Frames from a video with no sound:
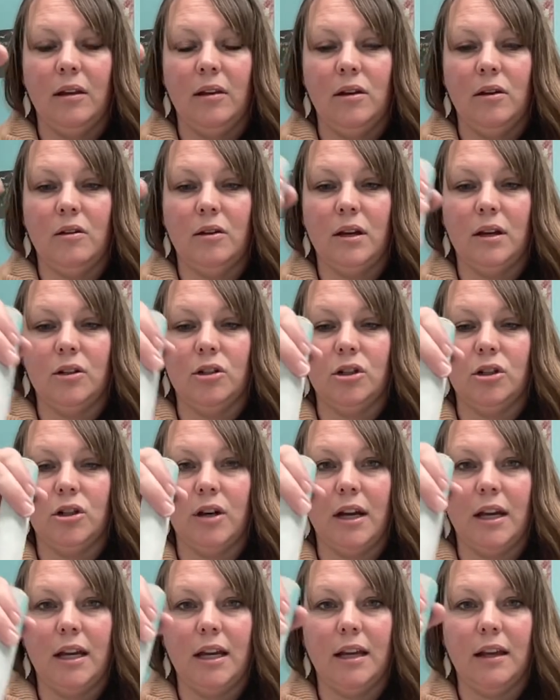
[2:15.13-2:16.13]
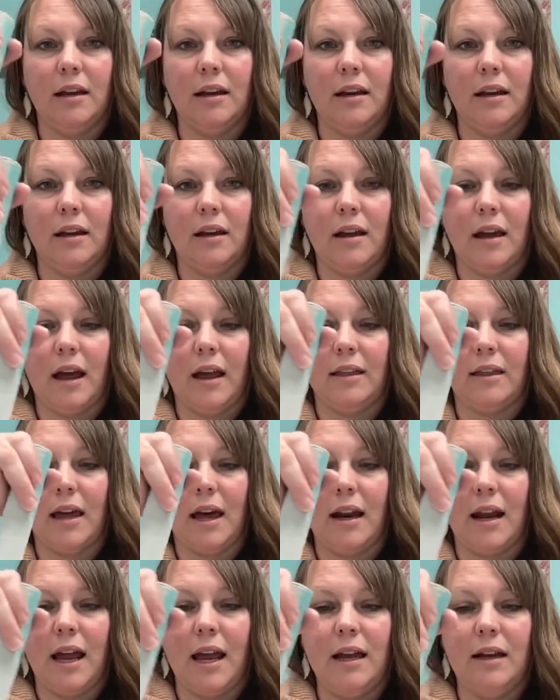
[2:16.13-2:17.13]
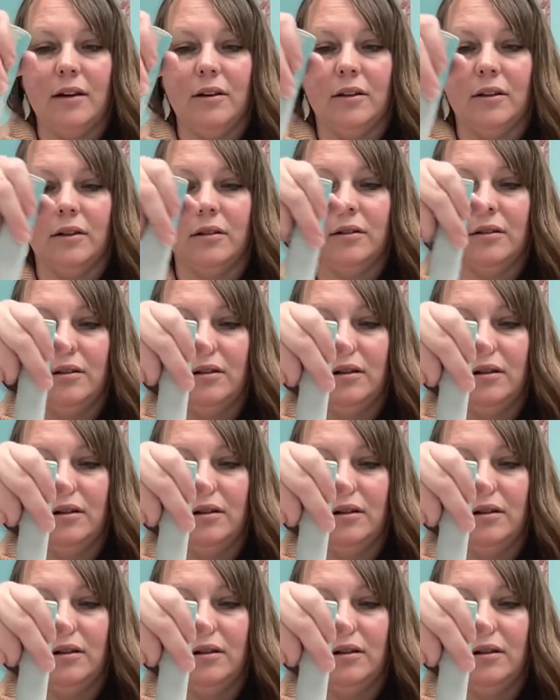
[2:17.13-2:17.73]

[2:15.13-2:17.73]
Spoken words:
you can strike it at that angle,